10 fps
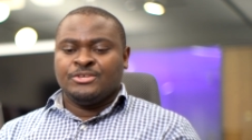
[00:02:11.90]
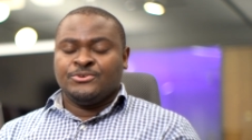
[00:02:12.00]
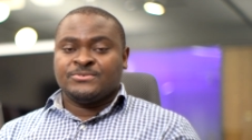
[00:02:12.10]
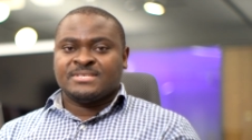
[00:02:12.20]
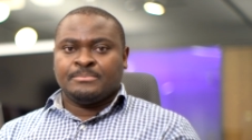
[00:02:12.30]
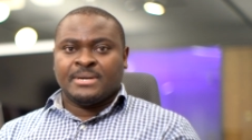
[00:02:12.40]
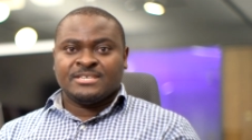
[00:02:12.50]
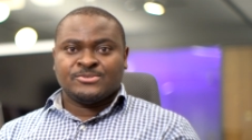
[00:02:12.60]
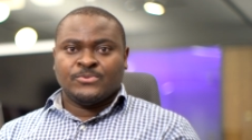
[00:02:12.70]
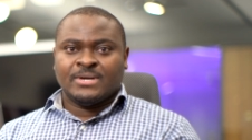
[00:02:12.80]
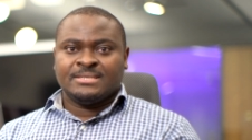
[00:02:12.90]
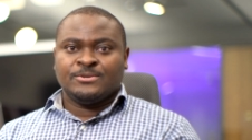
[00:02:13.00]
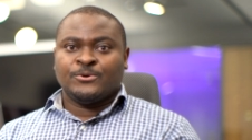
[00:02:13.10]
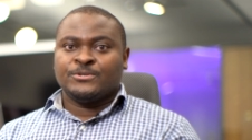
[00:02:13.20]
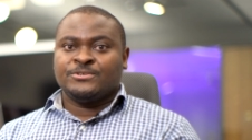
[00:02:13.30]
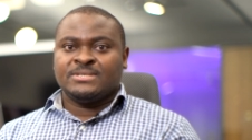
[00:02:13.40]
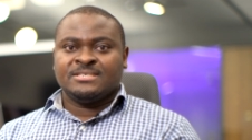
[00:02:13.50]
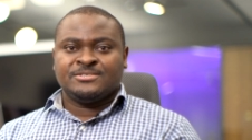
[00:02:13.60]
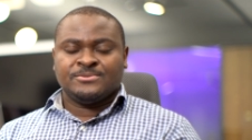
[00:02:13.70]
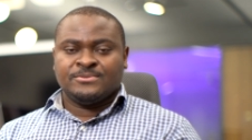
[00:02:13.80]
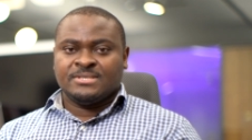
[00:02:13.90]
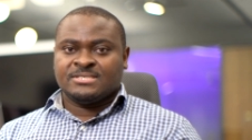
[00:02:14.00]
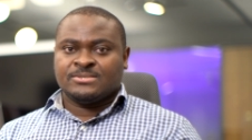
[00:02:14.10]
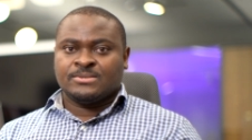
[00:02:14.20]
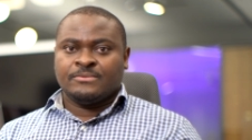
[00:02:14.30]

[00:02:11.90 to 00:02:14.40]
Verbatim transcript: use a password all you need to do is